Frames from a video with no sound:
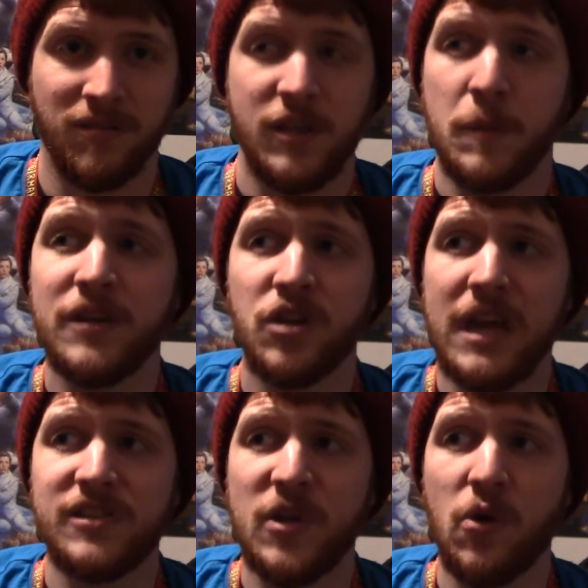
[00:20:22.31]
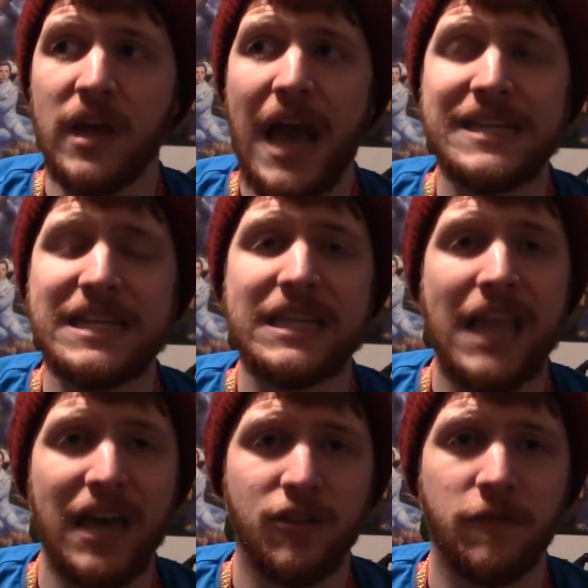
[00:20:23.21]
Especially considering I didn't
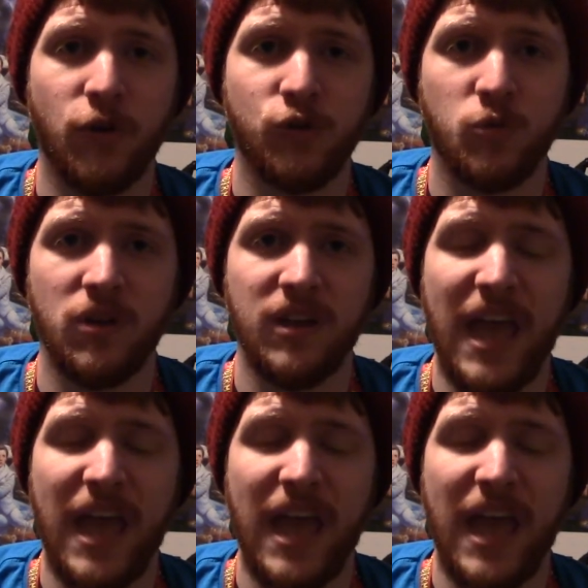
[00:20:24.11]
like the first one,